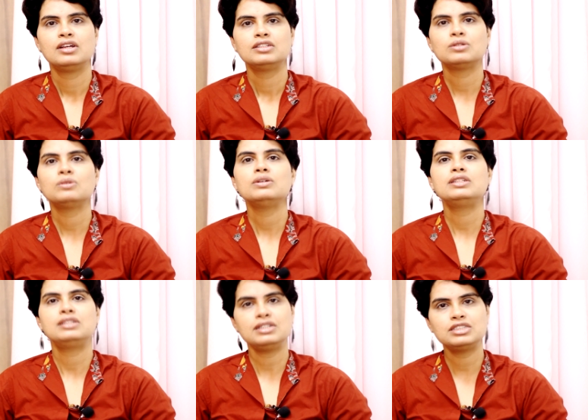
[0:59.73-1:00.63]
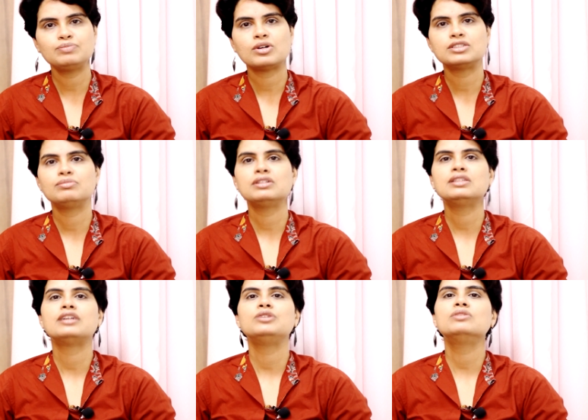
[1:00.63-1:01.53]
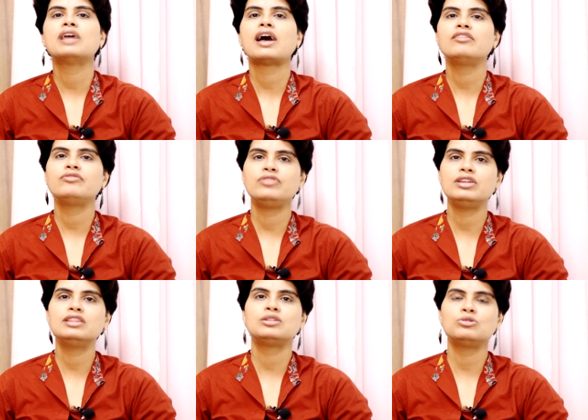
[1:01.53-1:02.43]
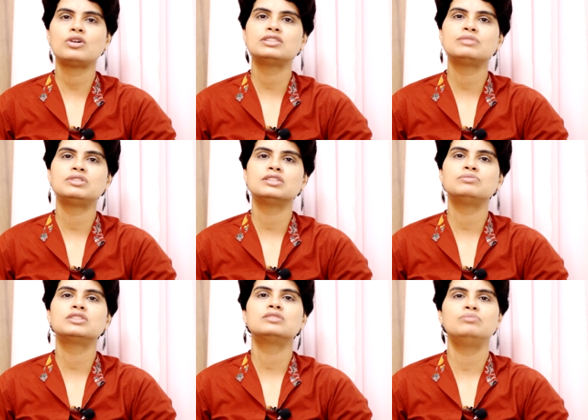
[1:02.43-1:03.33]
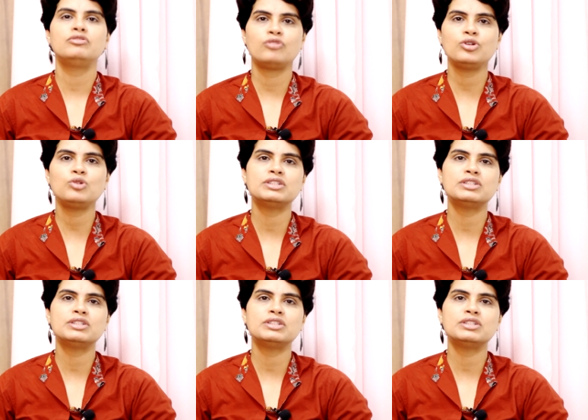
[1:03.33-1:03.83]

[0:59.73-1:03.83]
So it is possible that you can feel through your symptoms before you